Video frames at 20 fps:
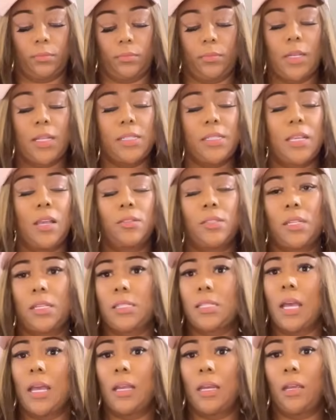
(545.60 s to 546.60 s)
That sounds
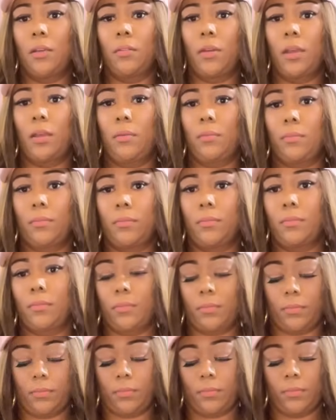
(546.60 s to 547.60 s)
exciting, right?
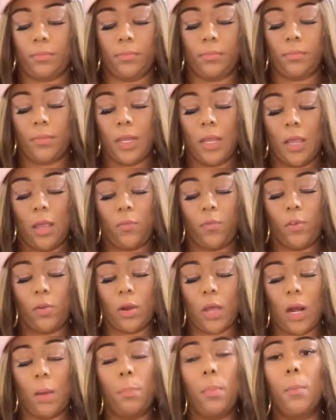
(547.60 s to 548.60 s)
If you're
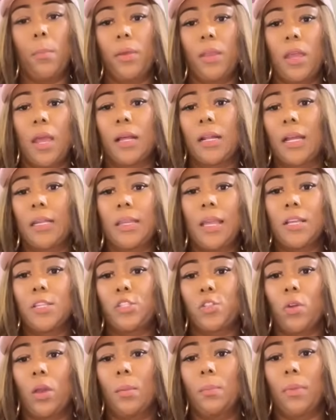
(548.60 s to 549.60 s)
not a member yet, click that
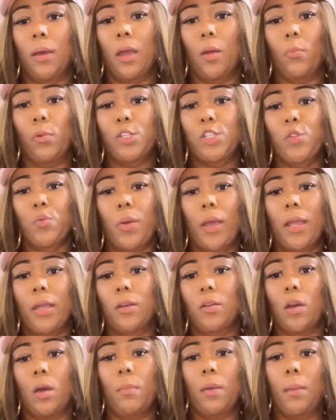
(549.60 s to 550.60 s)
join button. What you
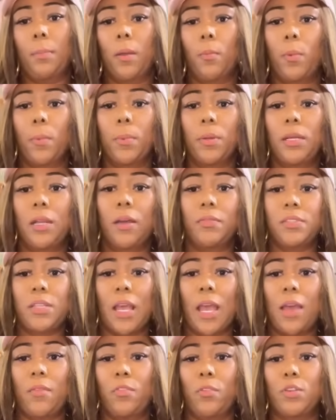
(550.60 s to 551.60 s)
waiting on, baby? We would love to
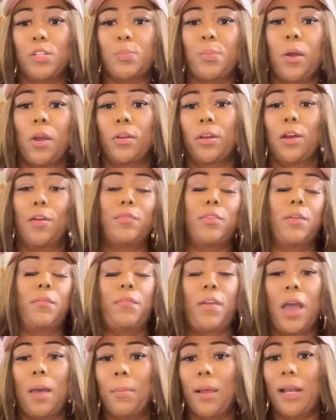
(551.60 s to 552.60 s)
have you as part of the
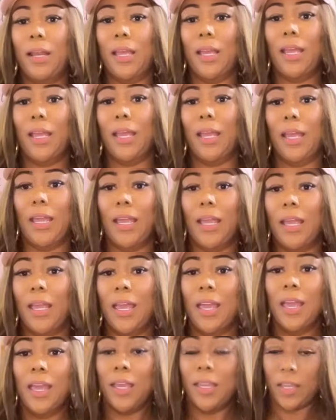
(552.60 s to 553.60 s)
family.
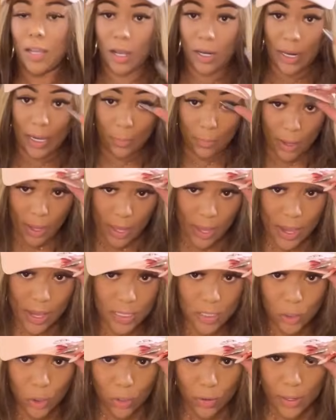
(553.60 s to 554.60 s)
Y'all like my
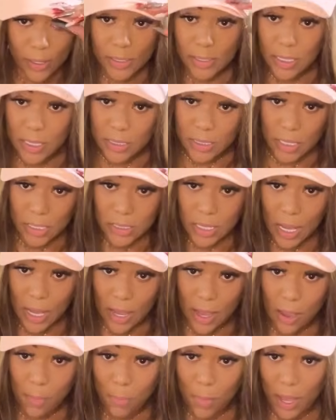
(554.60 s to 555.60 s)
hat, Taurus? It says, I
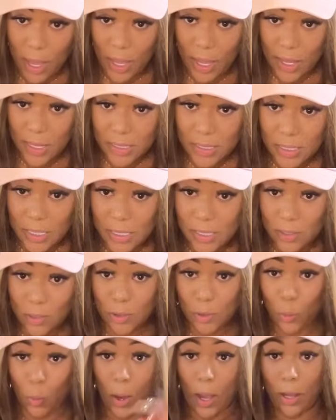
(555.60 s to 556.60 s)
am my
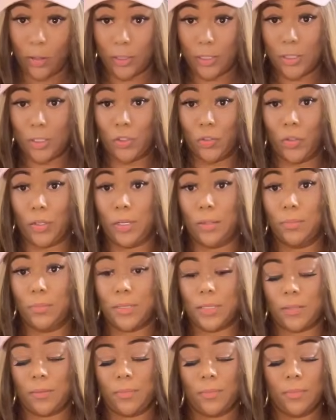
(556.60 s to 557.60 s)
ancestors' wildest
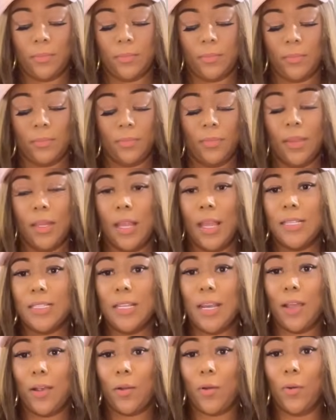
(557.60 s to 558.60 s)
dreams. Isn't
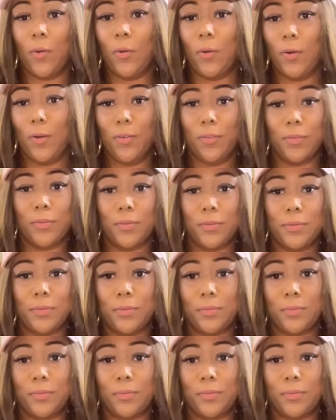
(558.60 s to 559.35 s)
that cool?